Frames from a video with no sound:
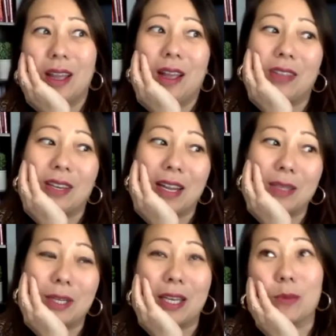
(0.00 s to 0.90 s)
Then I end up
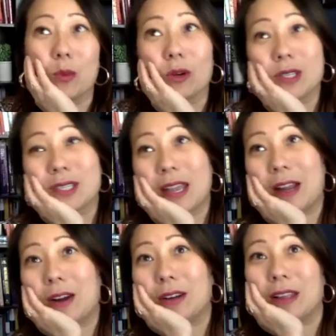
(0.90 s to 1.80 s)
getting more
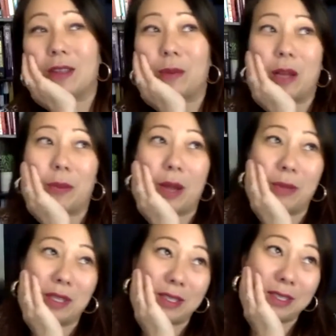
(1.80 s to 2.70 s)
scared, and then I'm in
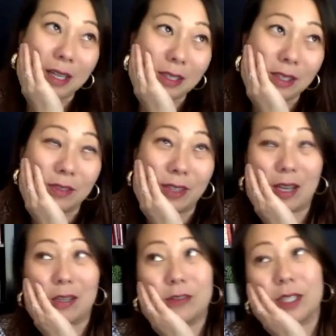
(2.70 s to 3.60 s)
the cycle of like, I
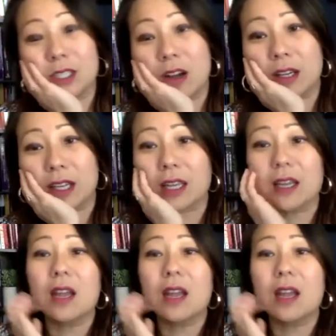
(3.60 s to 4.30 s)
don't feel like talking.